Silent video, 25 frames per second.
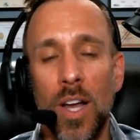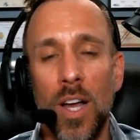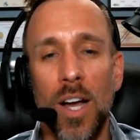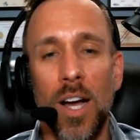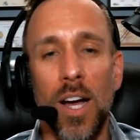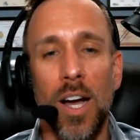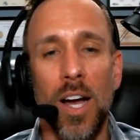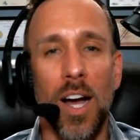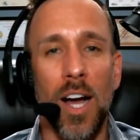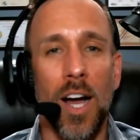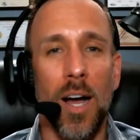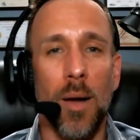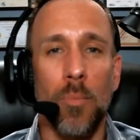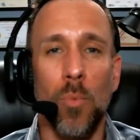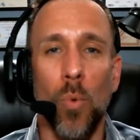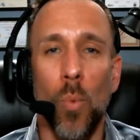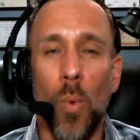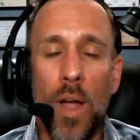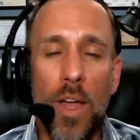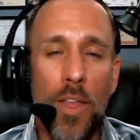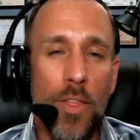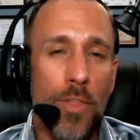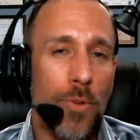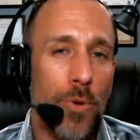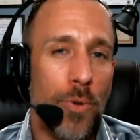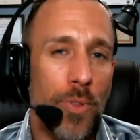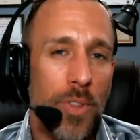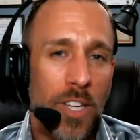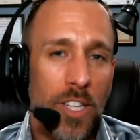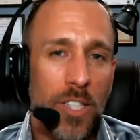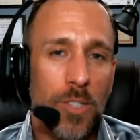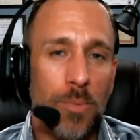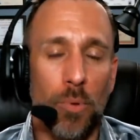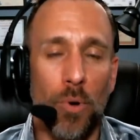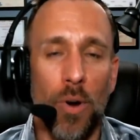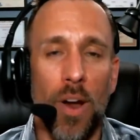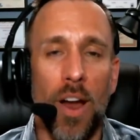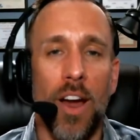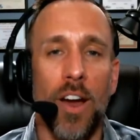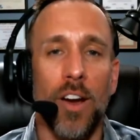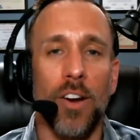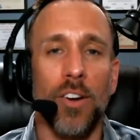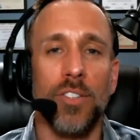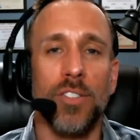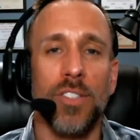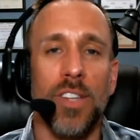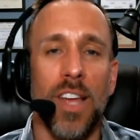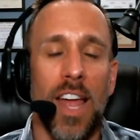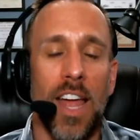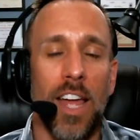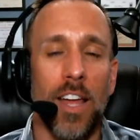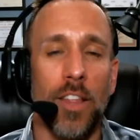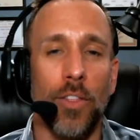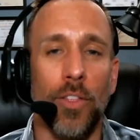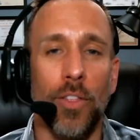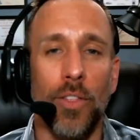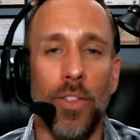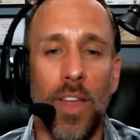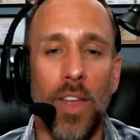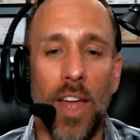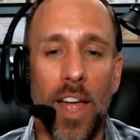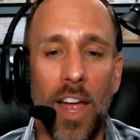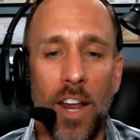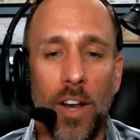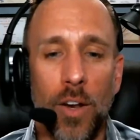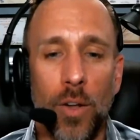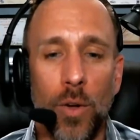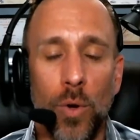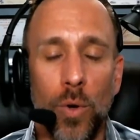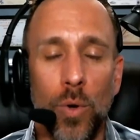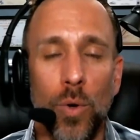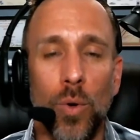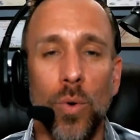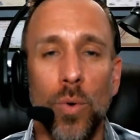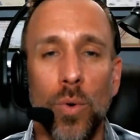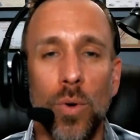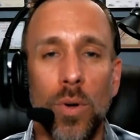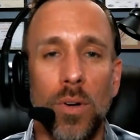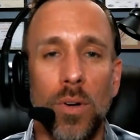went through these prayers and who